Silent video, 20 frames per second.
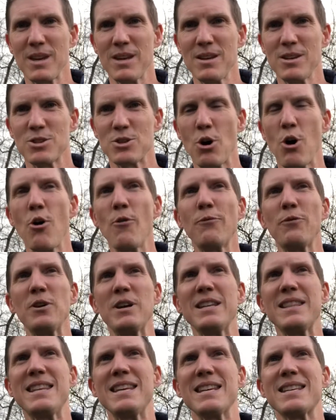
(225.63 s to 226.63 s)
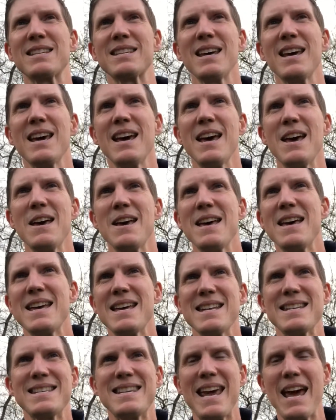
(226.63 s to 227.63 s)
So hopefully this
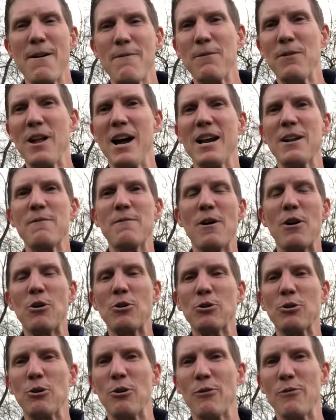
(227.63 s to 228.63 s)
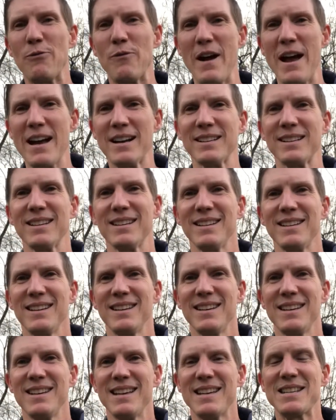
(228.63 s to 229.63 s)
Teflon and Velcro effect
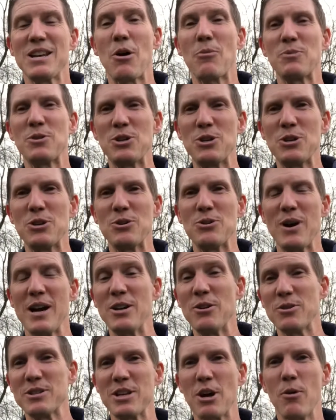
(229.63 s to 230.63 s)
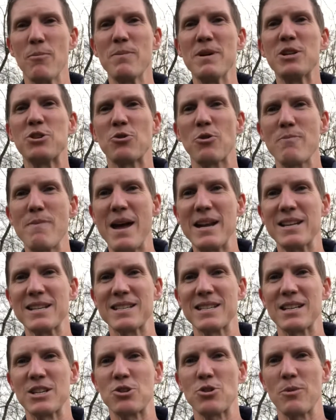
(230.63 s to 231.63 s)
has helped you. I know it's helped me
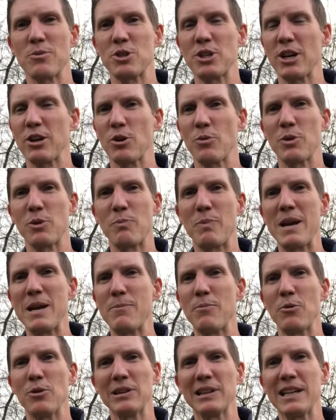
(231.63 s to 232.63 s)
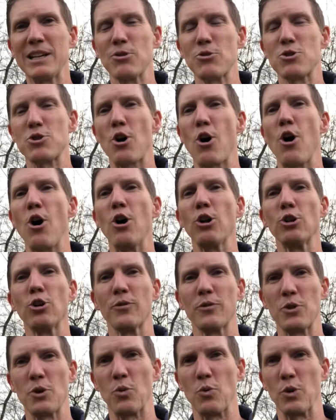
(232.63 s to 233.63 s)
tremendously, so I'm sharing it with people and leaders all over
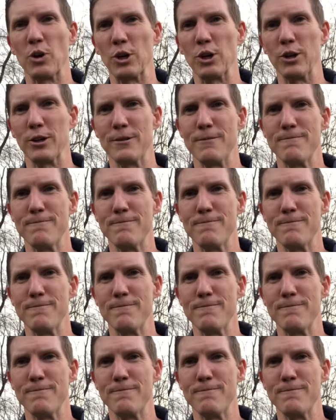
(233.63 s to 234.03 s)
the world.